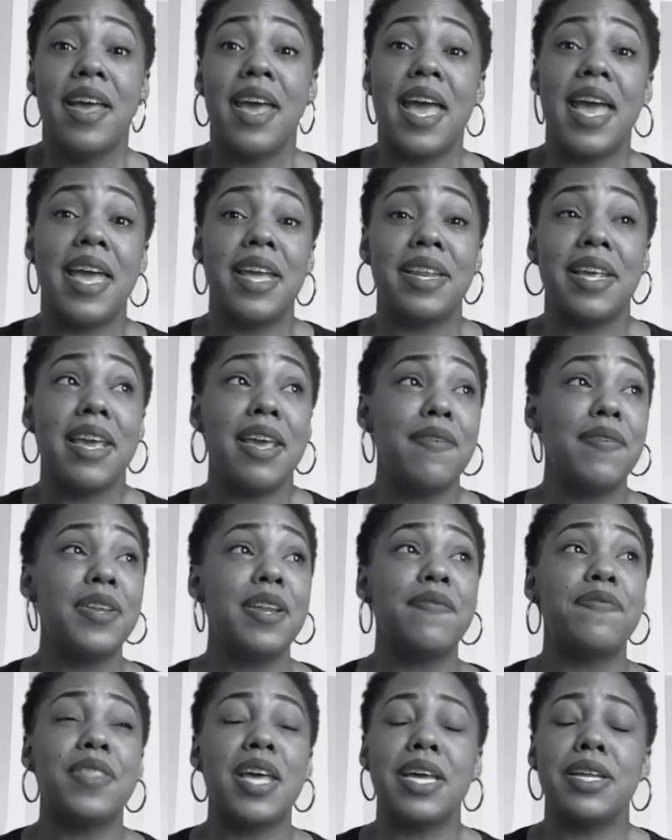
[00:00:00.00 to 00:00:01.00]
And even
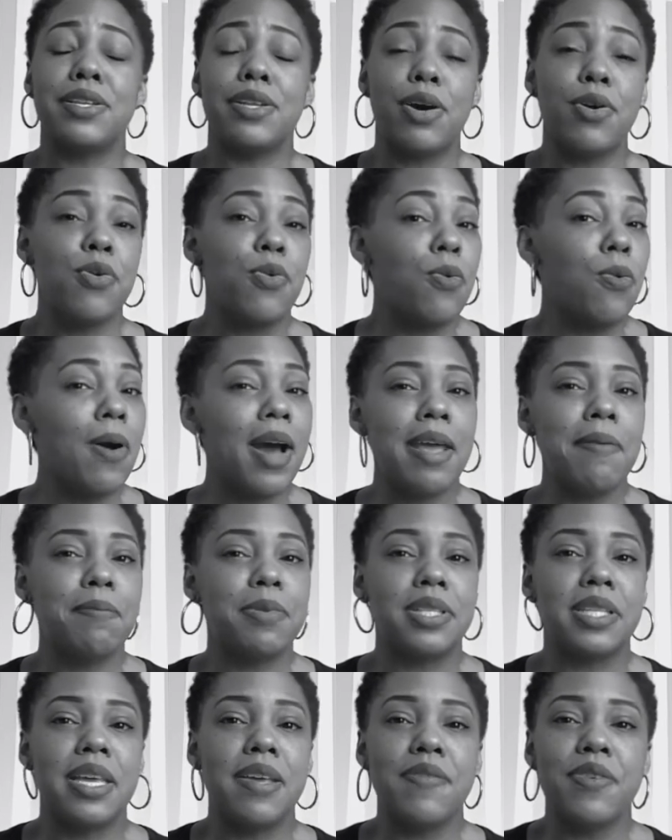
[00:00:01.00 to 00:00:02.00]
if they don't quite
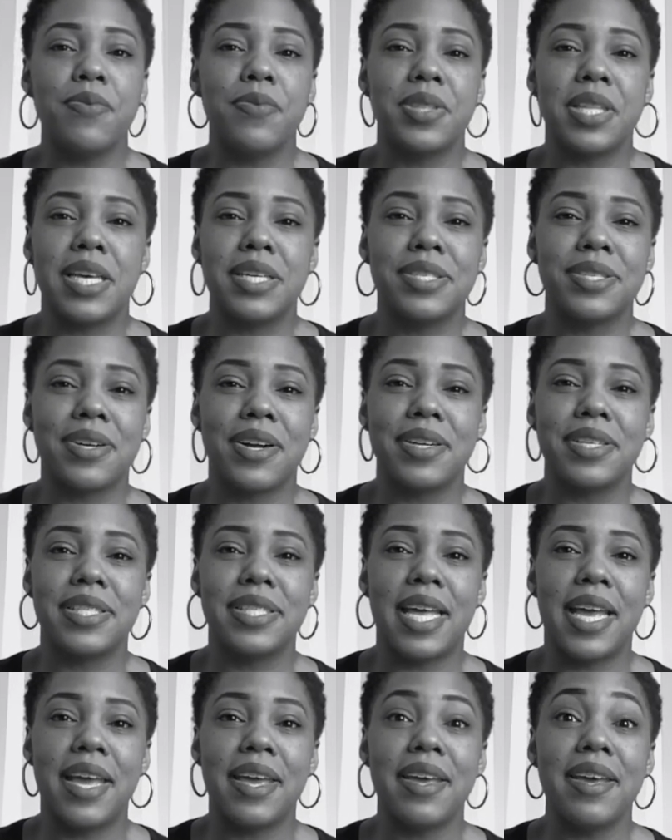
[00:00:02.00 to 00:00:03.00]
believe it when they start
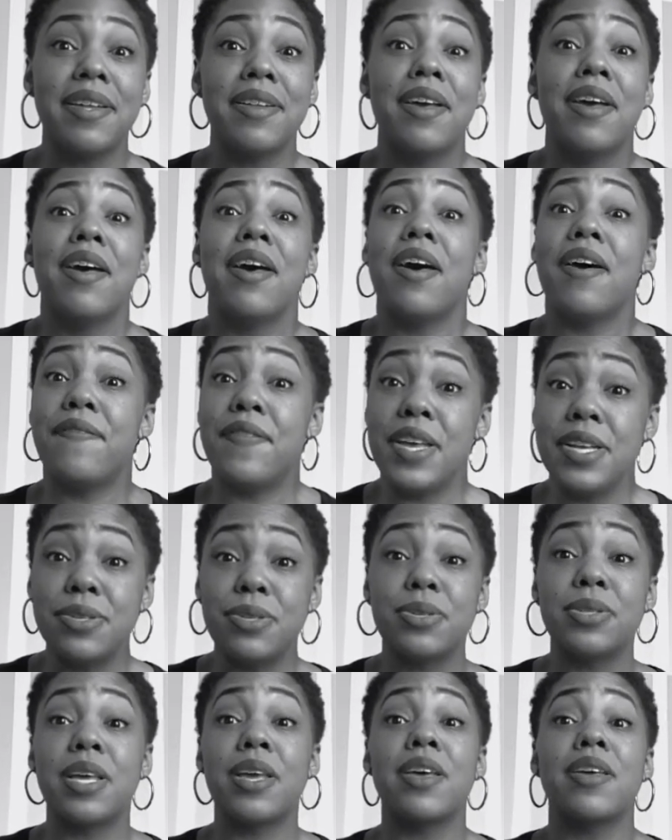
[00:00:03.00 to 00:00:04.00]
saying it,
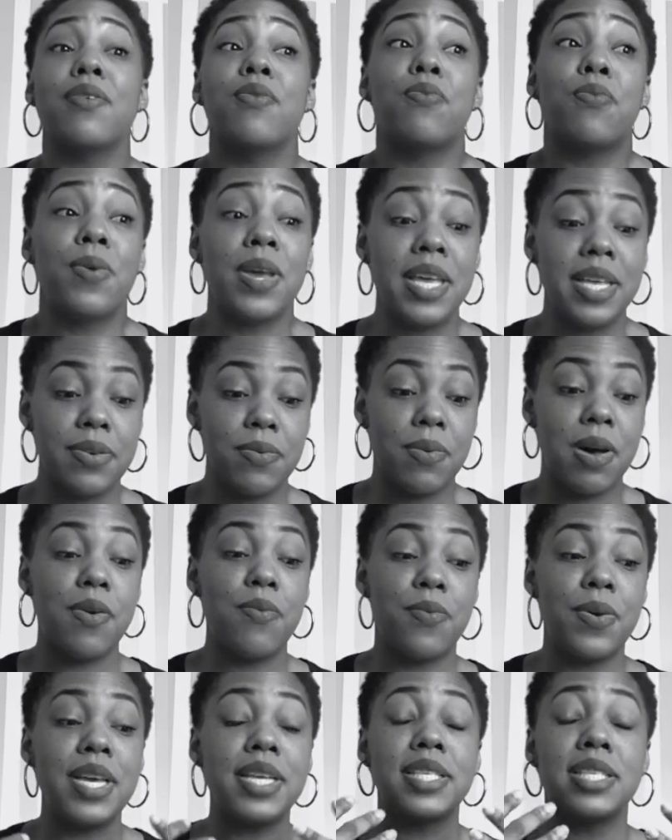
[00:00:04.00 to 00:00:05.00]
eventually what
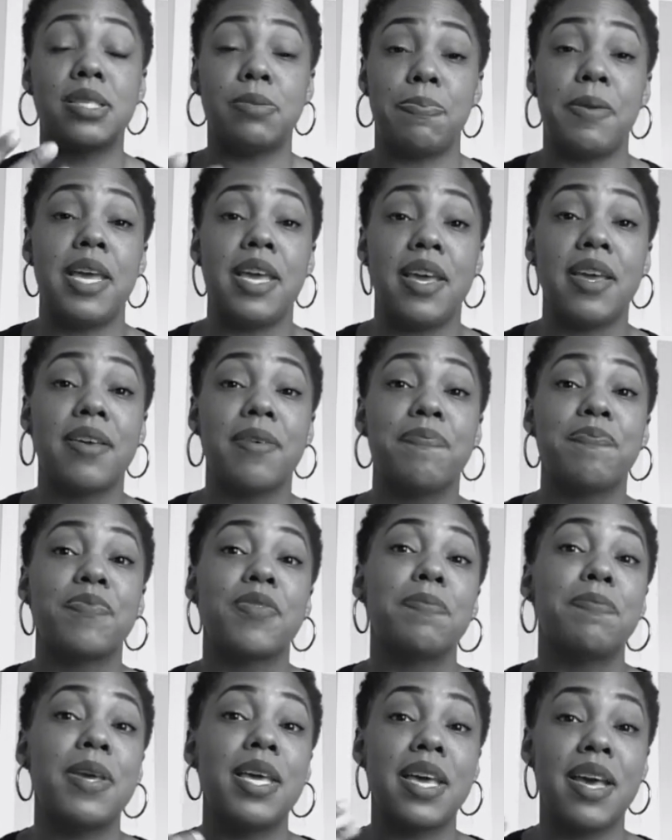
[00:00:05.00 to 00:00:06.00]
we speak
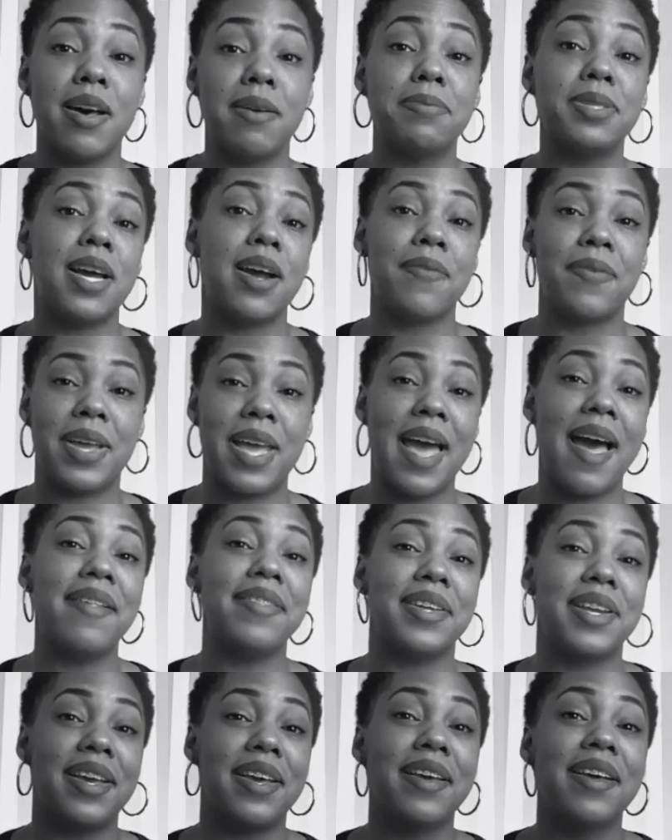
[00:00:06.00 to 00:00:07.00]
becomes our
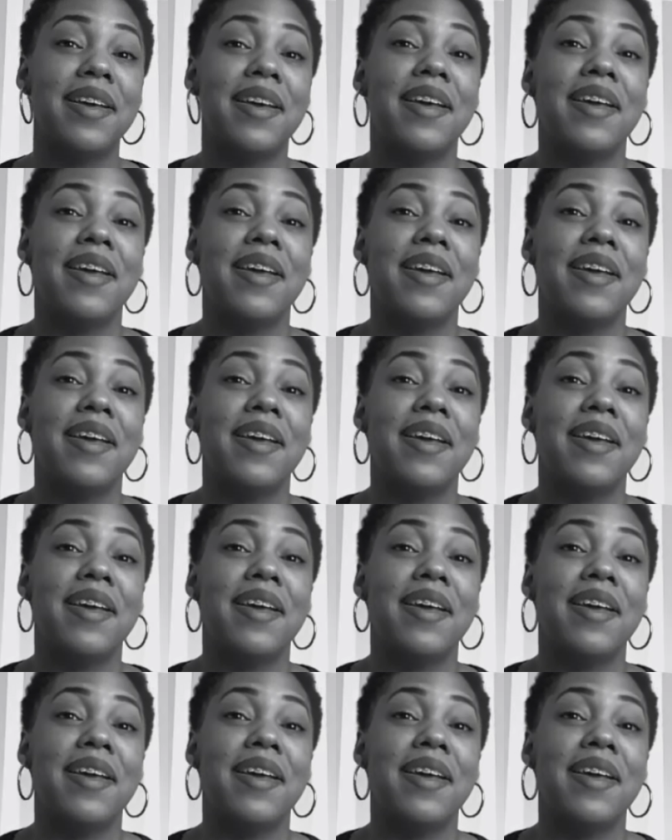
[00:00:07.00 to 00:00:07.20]
reality.